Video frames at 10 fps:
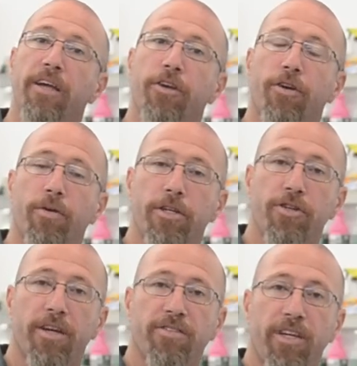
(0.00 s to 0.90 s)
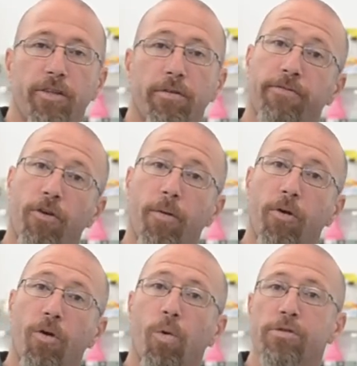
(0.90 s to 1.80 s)
you're going to adjust either
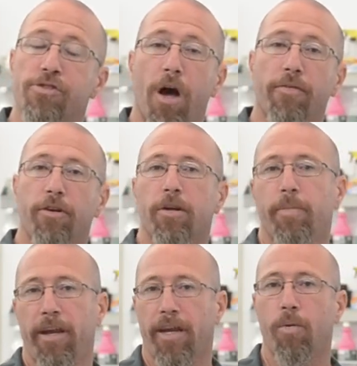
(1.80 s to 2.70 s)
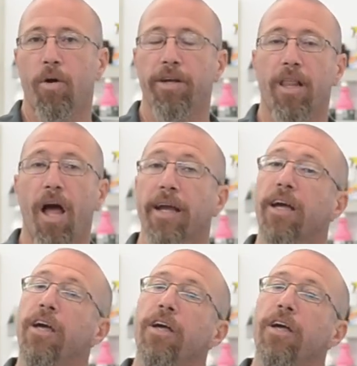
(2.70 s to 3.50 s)
firmer or softer depending on what you like.